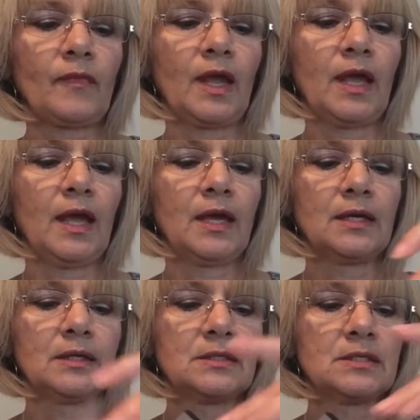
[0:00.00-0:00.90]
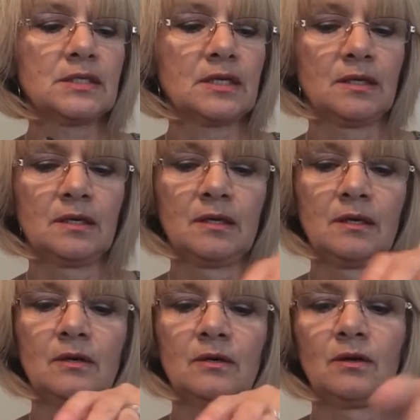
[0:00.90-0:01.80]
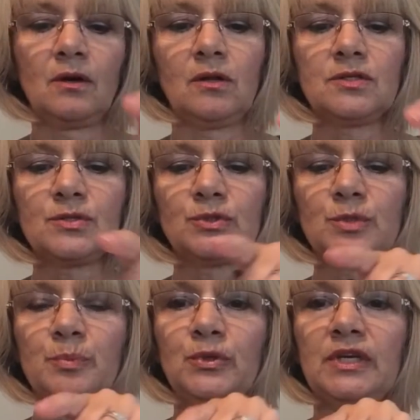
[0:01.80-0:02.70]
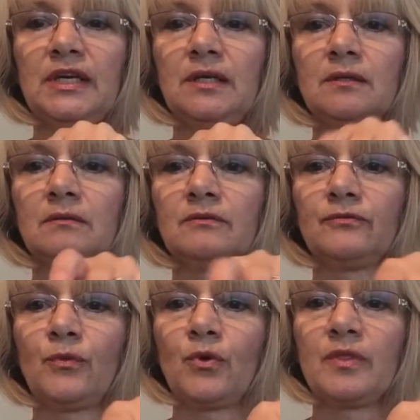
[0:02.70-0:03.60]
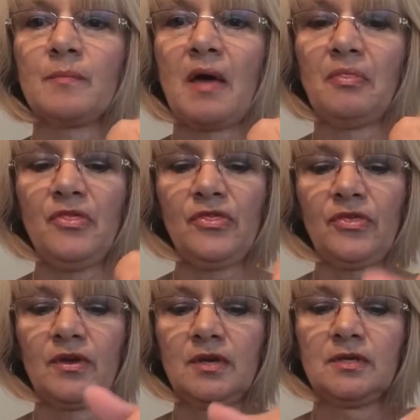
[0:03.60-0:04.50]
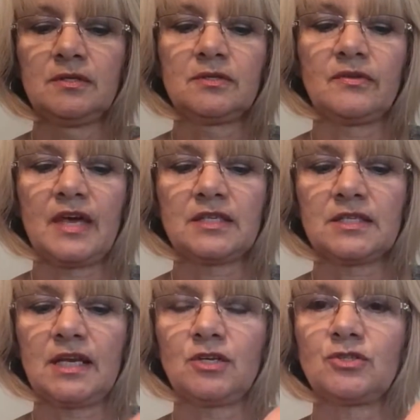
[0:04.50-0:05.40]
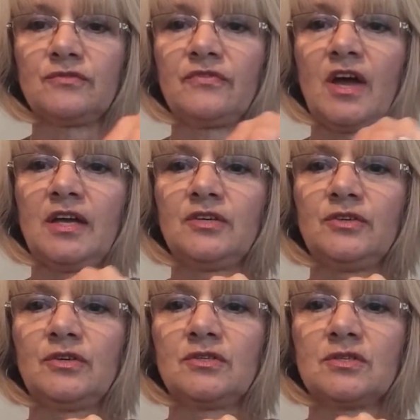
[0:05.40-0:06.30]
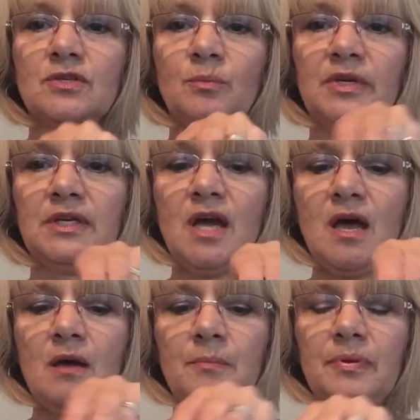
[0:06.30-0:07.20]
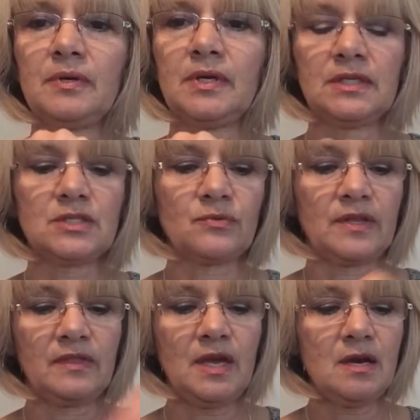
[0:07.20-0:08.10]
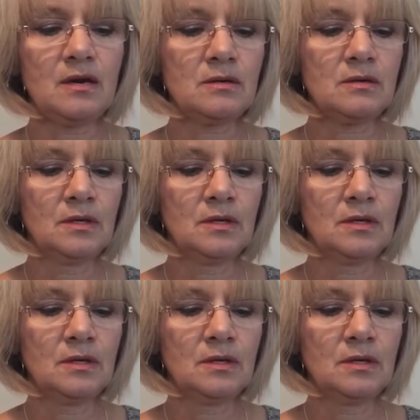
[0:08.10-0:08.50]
and also to put in for the month. So that's like your divider. You can just open it up and it's right there.